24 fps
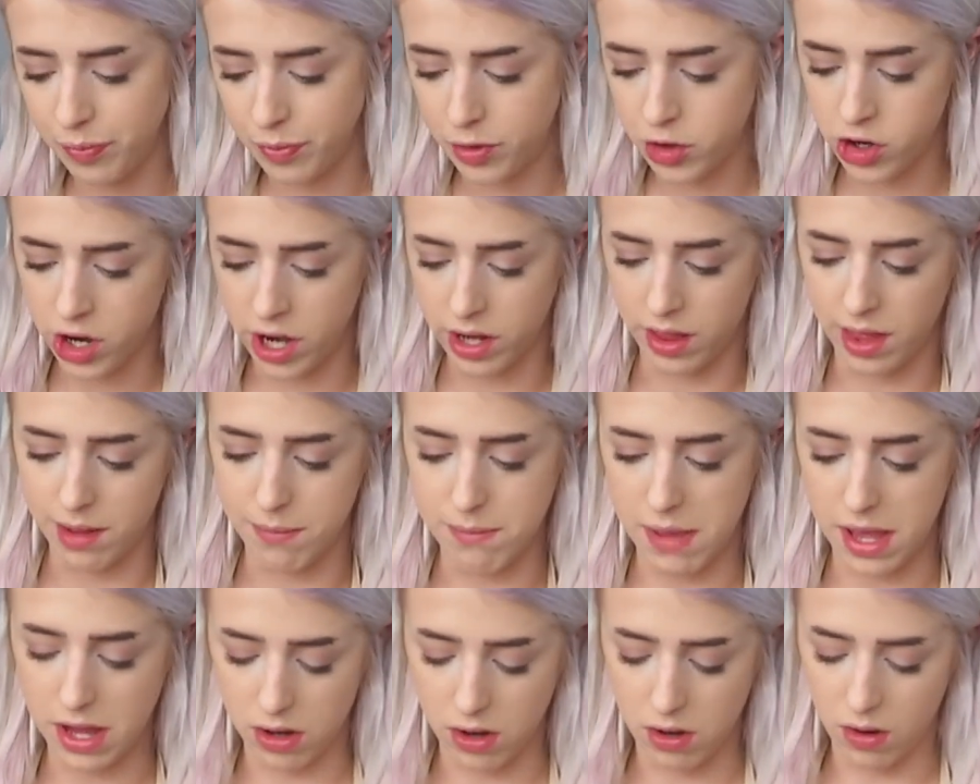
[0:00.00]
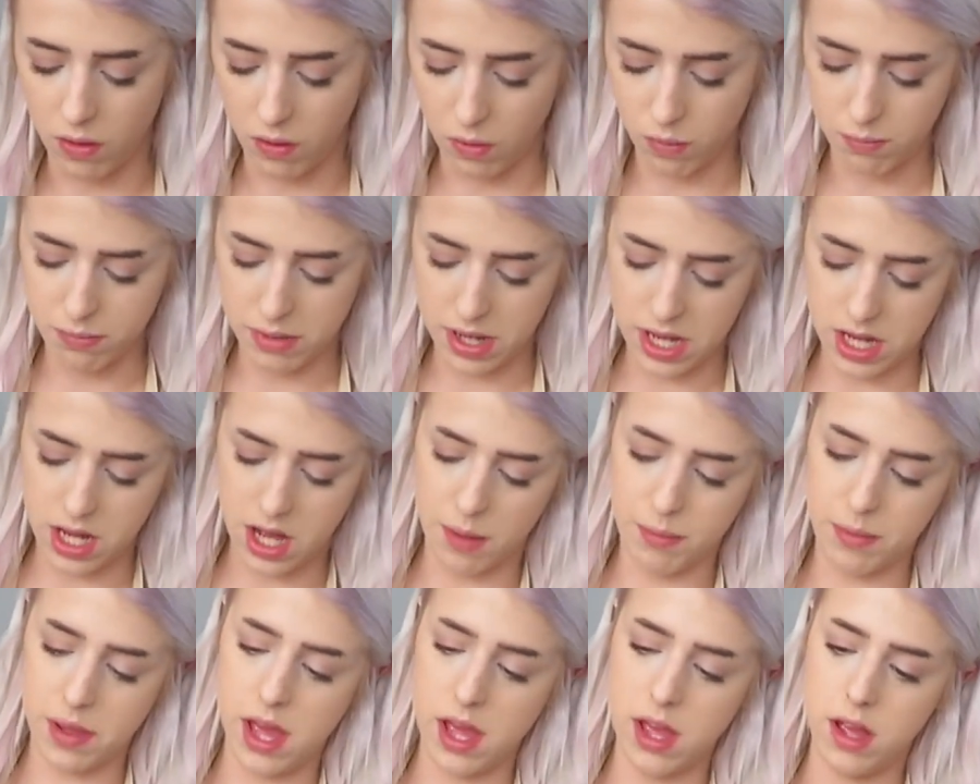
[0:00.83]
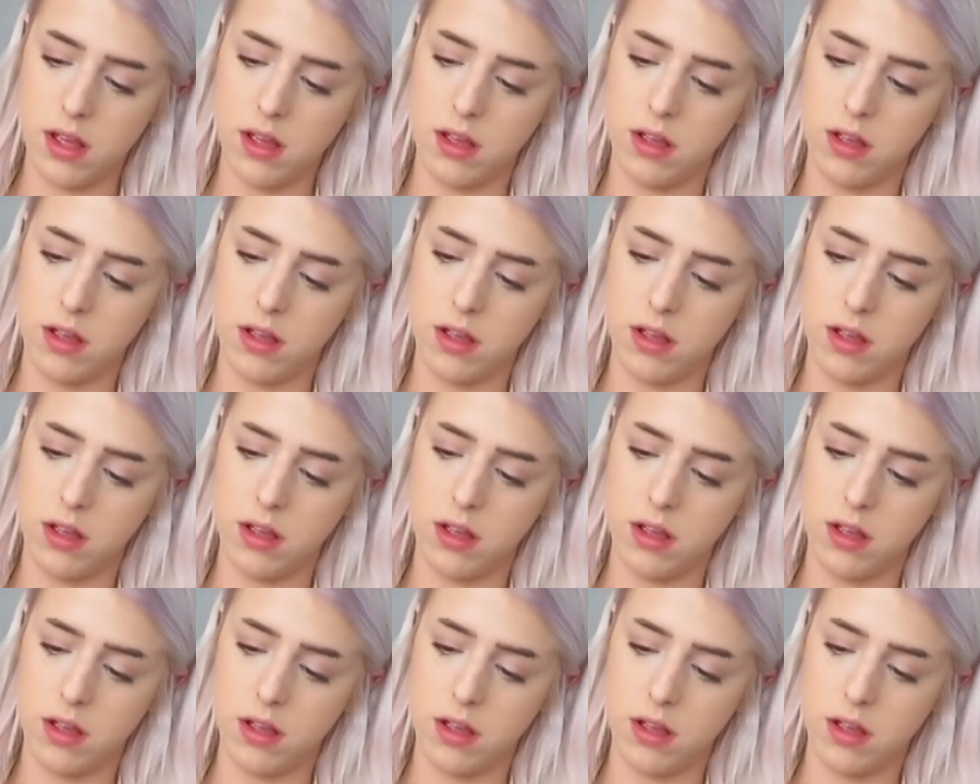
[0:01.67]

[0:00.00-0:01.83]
Try to like make our own mini cupcake.